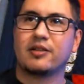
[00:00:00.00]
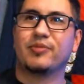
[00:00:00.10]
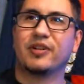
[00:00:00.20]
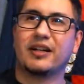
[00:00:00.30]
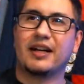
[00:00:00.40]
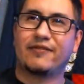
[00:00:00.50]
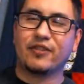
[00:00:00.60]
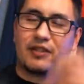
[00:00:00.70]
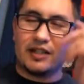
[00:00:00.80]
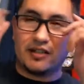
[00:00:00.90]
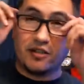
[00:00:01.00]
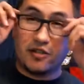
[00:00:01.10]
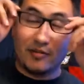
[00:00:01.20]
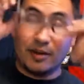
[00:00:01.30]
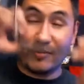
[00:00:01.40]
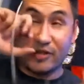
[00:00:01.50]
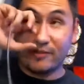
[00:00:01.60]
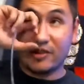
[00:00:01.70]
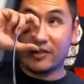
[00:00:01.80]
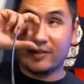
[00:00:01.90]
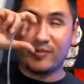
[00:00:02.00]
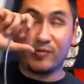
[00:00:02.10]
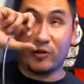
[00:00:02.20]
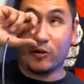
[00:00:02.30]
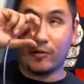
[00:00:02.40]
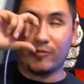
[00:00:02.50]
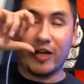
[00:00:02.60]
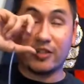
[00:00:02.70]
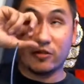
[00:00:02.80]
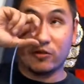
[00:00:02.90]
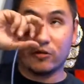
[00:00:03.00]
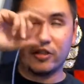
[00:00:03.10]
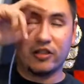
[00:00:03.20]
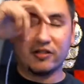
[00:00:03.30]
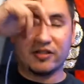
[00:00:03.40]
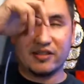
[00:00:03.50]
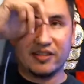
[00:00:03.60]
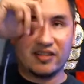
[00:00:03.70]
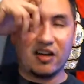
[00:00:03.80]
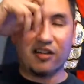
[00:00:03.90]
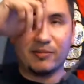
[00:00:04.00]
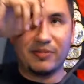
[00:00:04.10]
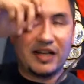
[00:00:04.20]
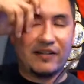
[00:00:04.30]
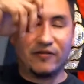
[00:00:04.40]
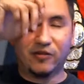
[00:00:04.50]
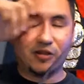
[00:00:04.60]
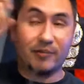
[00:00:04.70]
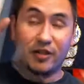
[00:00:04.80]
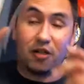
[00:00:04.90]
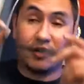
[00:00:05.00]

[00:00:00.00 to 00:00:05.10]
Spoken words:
But I feel like a YouTube membership just seems more practical, since it's on the platform,